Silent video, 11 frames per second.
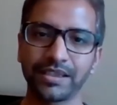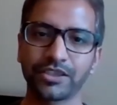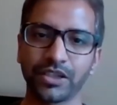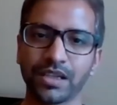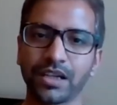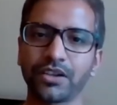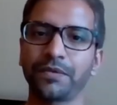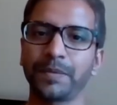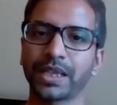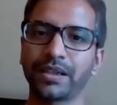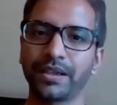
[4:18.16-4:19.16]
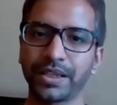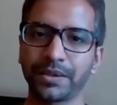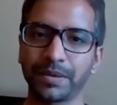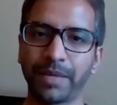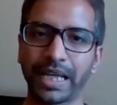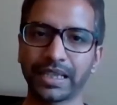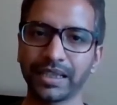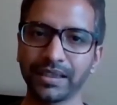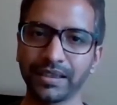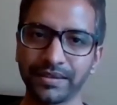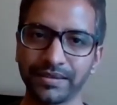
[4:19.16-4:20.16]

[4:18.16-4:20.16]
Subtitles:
So I started off my career with banking,